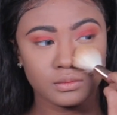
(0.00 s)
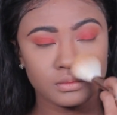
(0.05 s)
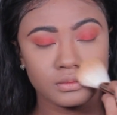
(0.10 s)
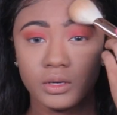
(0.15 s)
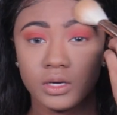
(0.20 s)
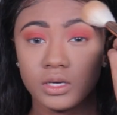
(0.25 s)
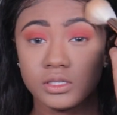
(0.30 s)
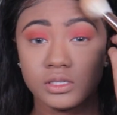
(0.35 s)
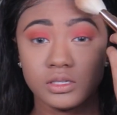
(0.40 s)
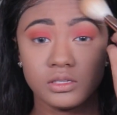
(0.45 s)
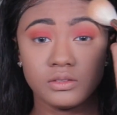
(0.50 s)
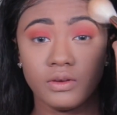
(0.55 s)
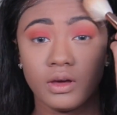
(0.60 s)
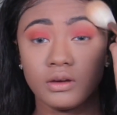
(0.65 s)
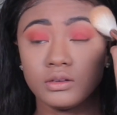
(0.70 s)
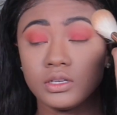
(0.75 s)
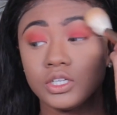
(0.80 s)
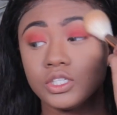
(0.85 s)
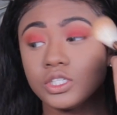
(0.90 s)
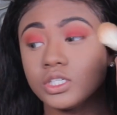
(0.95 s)
Because this
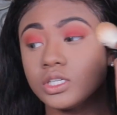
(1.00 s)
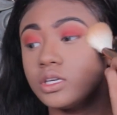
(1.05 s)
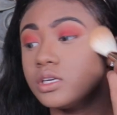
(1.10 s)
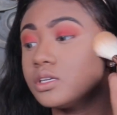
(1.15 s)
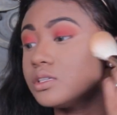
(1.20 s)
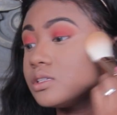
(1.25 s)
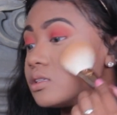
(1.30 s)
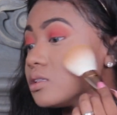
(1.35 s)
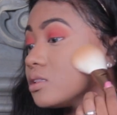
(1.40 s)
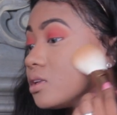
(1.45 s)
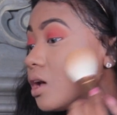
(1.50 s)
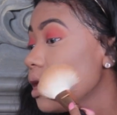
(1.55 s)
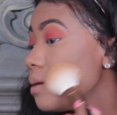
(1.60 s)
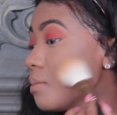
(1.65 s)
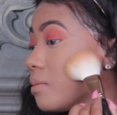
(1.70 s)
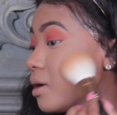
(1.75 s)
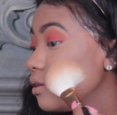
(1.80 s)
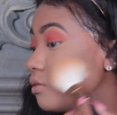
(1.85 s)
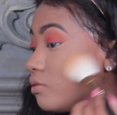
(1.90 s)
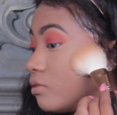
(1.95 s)
foundation is
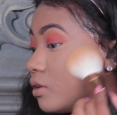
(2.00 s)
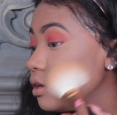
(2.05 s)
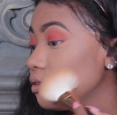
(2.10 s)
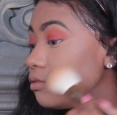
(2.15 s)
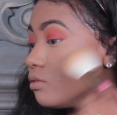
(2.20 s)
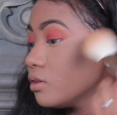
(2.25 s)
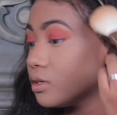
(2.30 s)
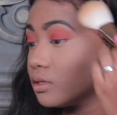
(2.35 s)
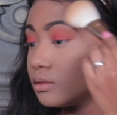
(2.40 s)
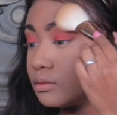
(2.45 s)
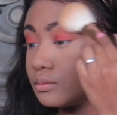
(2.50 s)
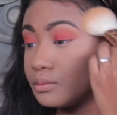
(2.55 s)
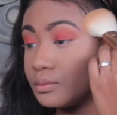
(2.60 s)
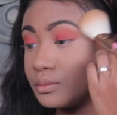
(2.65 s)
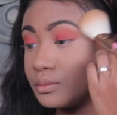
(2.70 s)
not my favorite